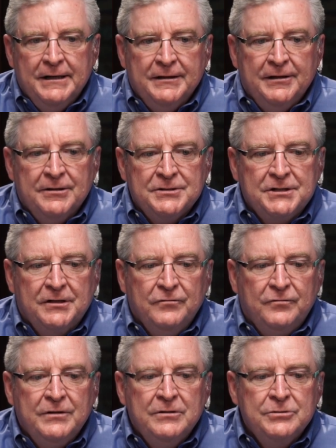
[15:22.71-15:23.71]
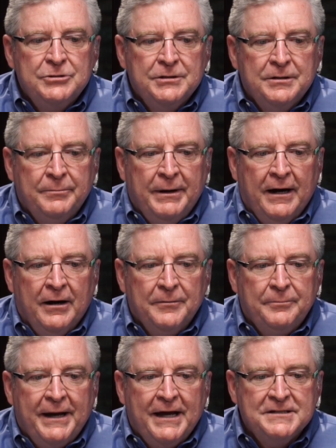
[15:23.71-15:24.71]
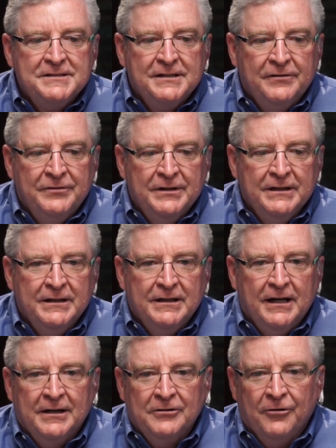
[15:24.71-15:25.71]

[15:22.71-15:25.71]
there's confusion about passivity and